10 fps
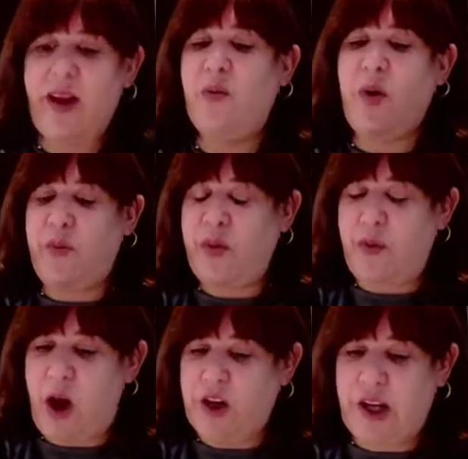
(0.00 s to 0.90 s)
When we
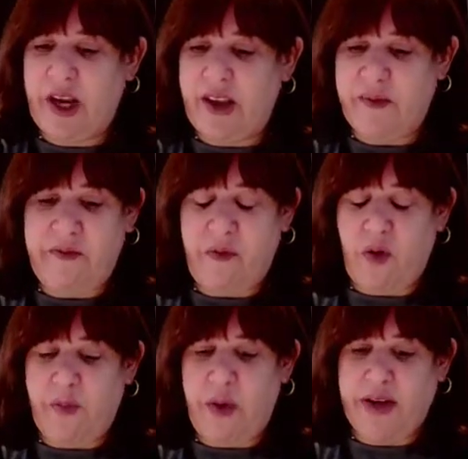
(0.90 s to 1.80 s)
wash the hands
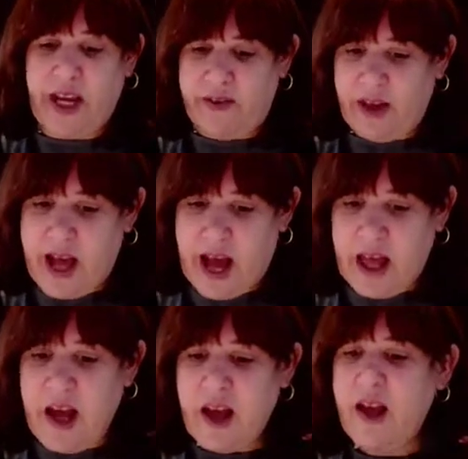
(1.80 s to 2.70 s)
before partaking of the
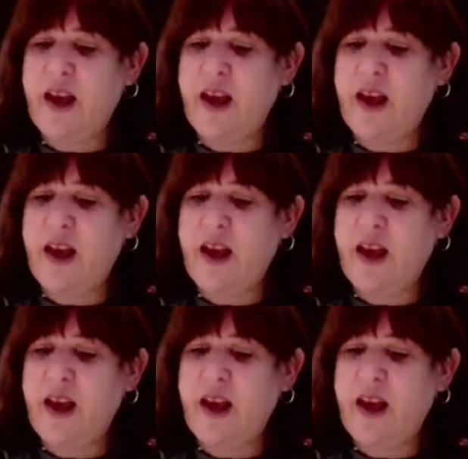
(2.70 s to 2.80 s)
challah,